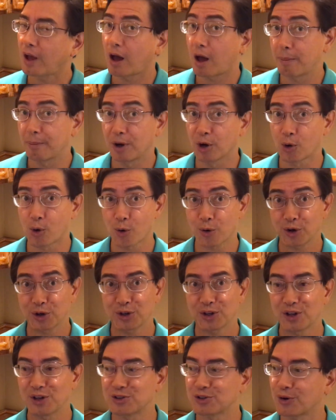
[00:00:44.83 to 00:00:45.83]

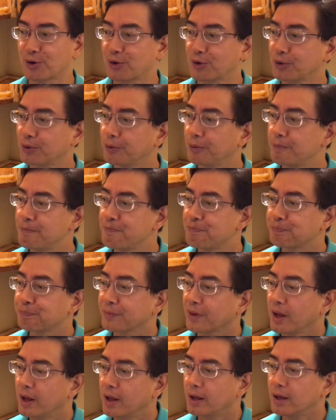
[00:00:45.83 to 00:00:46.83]
according to his article,
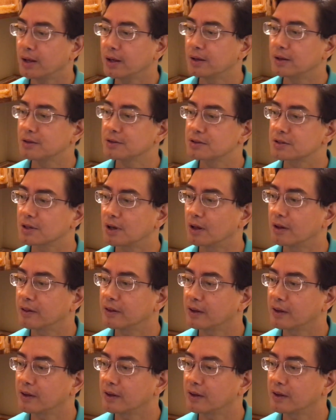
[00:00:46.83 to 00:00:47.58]
is